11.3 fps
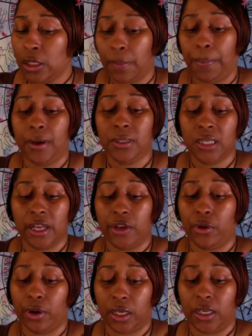The person that
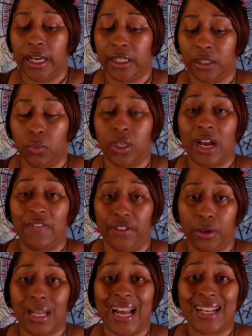you're connecting with, I
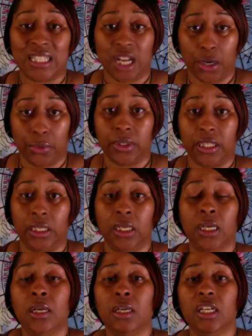feel like, is earthy.
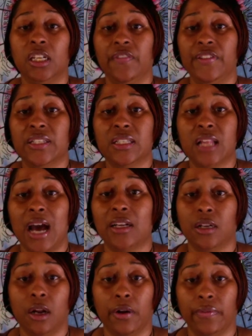And if it's not
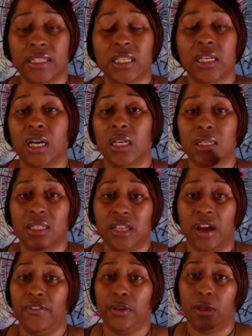an earth sun, it's
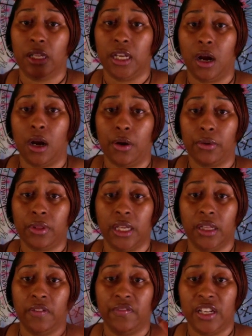definitely an earth
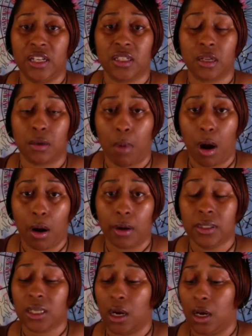in the Venus or the
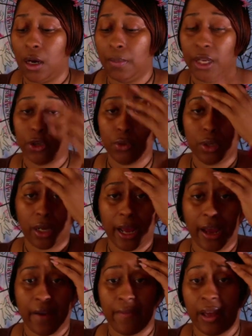Mars. Um, and you can
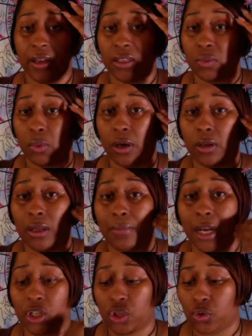have that as well. I'm
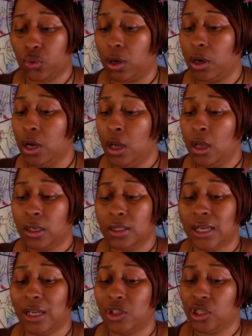not sure. Because
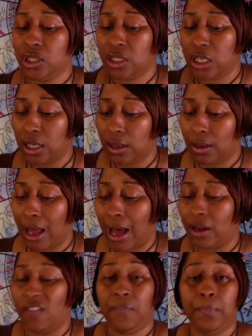I just see a lot
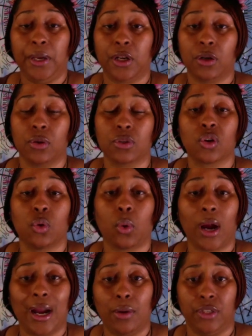of pentacles
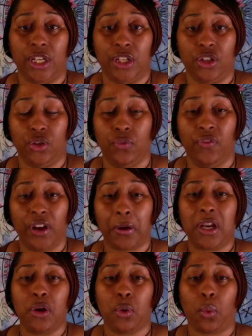grounding you.
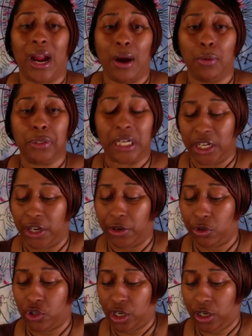Very grounding
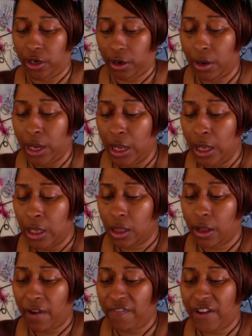energy here.
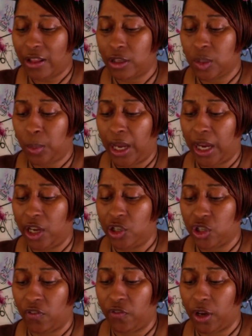Clarify this
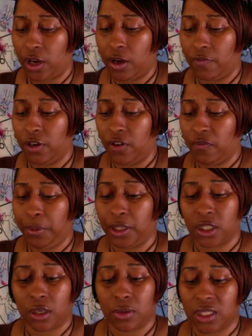page of, of, of
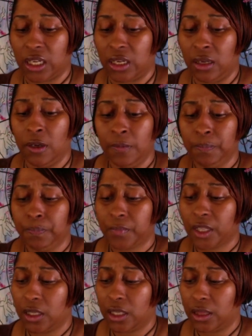pentacles. See?
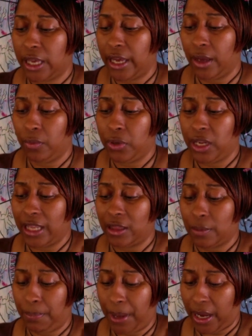Look at that. We got
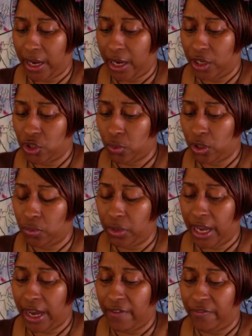the page. What do we
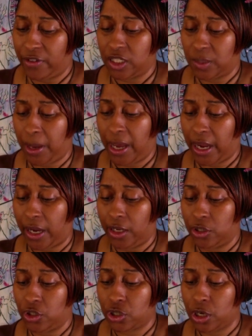have for this
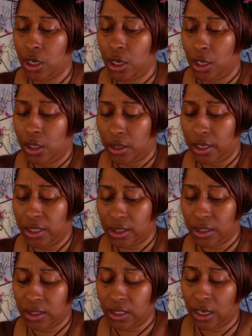page? This
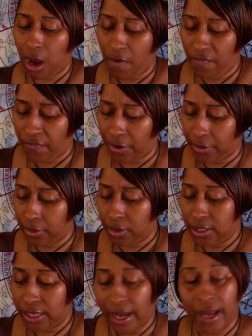is the offer.
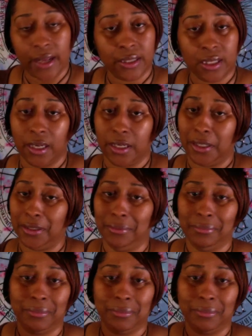Yes, honey.